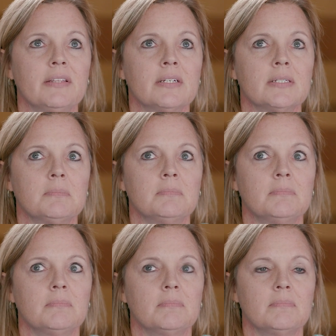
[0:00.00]
them,
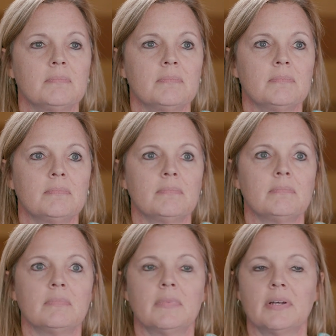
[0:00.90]

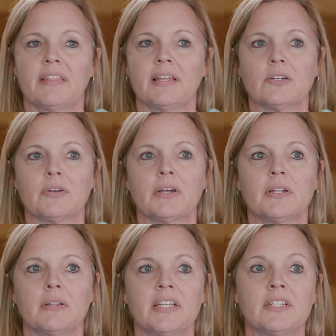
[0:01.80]
I think around
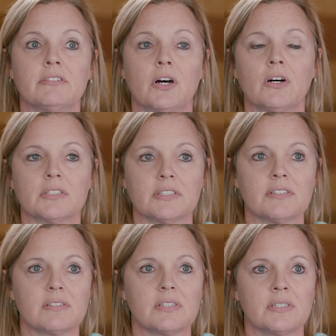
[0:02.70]
the end of
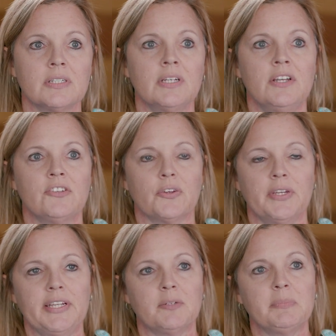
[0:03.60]
August. So
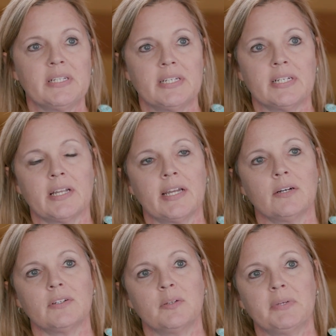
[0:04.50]
he had been in and
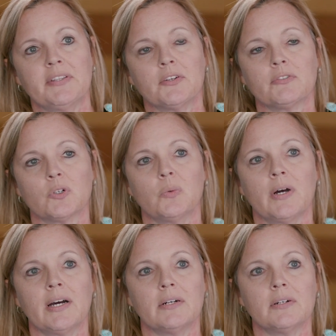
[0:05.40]
out and been there for a
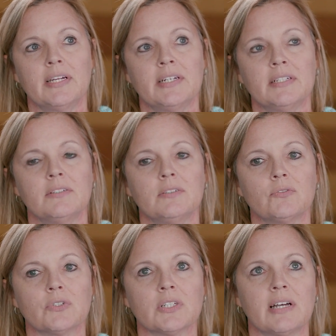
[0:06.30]
while,
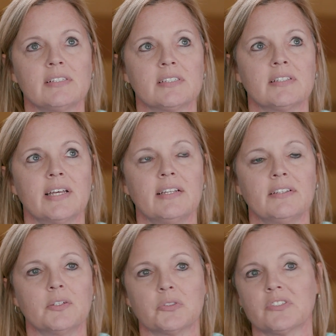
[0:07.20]
and realizing that
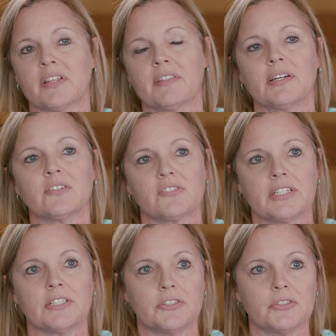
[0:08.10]
there was nothing else they
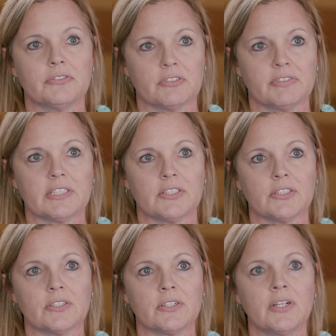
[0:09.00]
could do for
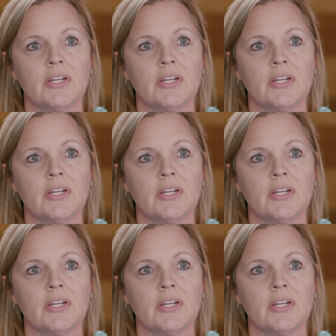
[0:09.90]
Victor.